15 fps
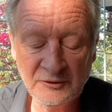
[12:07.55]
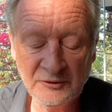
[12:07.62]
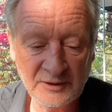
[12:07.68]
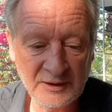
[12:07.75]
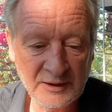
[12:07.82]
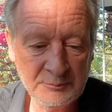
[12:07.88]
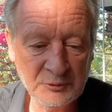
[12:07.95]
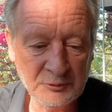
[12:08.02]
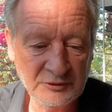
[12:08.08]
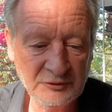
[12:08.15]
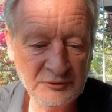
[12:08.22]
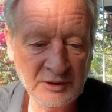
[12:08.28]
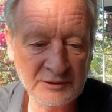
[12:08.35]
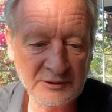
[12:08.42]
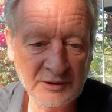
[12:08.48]
The airport is
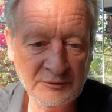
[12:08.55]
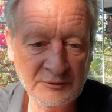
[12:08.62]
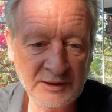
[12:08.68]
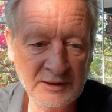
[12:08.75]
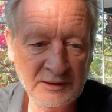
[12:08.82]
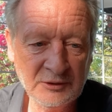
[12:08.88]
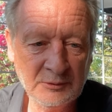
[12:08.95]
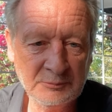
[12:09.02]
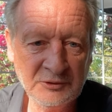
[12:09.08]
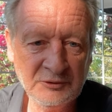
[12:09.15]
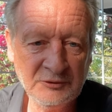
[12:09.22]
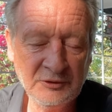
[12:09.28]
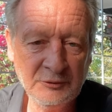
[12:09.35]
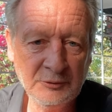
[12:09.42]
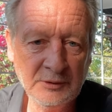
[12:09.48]
shut. The only
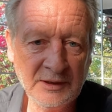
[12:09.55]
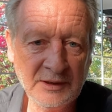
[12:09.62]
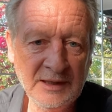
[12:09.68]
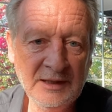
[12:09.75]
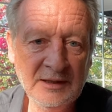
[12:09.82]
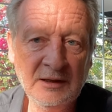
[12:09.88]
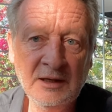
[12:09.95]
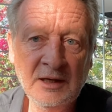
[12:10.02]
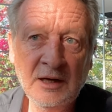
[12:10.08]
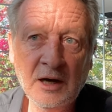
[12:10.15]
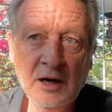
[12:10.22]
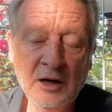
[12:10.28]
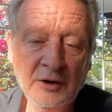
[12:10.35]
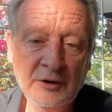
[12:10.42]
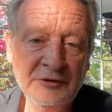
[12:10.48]
helicopters you will hear
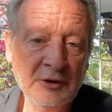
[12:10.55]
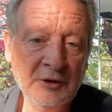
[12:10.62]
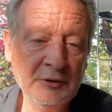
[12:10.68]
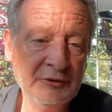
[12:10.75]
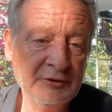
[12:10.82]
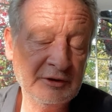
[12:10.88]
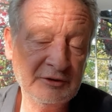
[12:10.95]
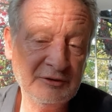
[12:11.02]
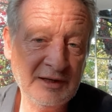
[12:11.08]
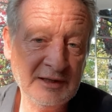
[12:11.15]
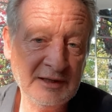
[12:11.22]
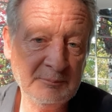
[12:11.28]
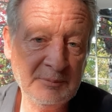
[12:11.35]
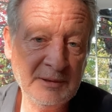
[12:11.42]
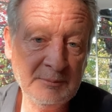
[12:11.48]
are those that are
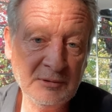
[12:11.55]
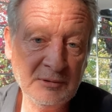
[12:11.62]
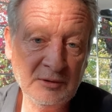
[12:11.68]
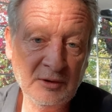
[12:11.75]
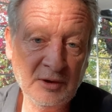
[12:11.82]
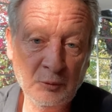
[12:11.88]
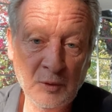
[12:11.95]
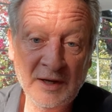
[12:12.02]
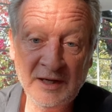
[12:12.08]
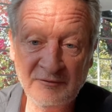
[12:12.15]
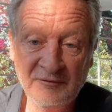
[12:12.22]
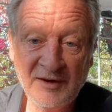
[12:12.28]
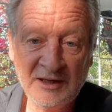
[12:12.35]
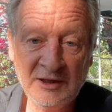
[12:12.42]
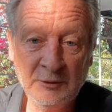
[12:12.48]
taking people away,
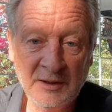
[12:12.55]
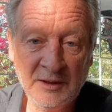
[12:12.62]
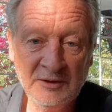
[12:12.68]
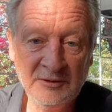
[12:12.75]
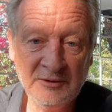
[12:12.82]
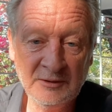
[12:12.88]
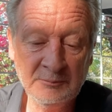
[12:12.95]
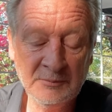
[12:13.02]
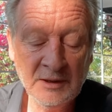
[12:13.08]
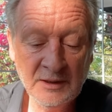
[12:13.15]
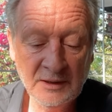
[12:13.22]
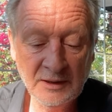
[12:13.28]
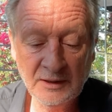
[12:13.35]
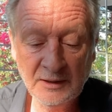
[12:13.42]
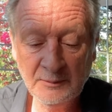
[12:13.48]
evacuating them
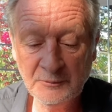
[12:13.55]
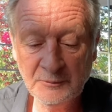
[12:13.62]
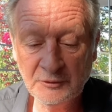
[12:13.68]
um,